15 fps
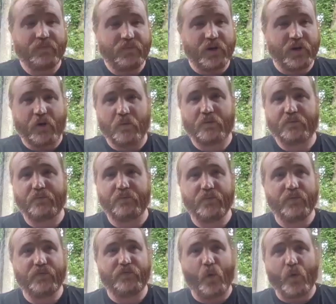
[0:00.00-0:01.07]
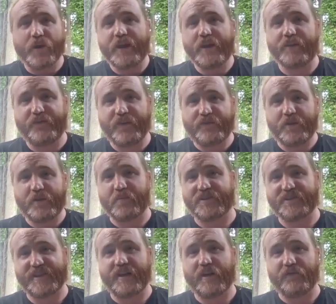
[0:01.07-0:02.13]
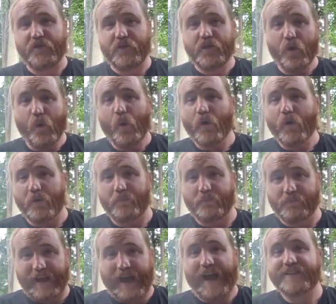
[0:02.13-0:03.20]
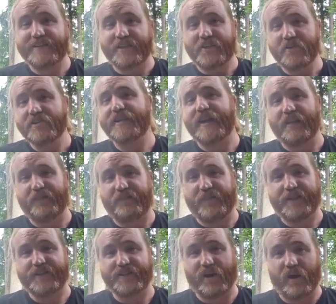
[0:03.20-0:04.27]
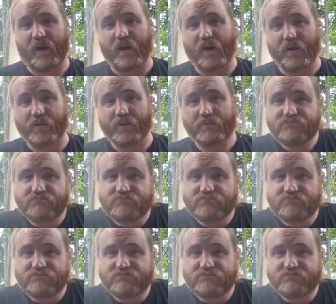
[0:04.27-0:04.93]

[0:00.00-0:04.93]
40, 50% of your guys on your side of the fence are